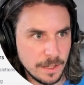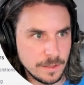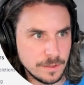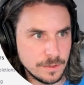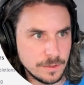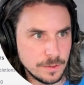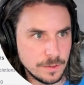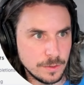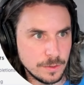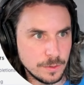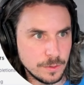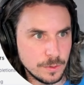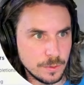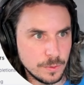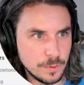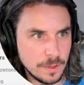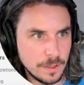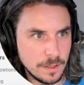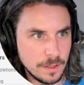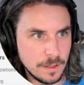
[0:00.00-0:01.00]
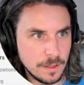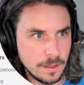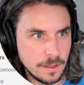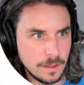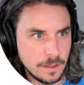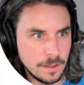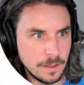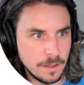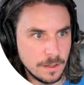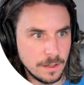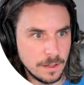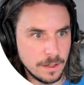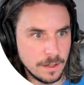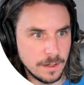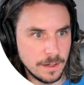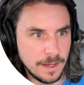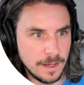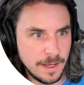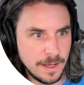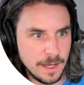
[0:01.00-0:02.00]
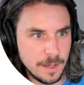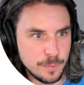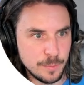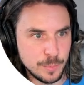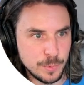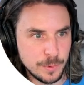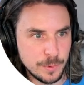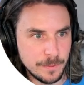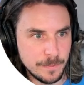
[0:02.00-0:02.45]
to our app,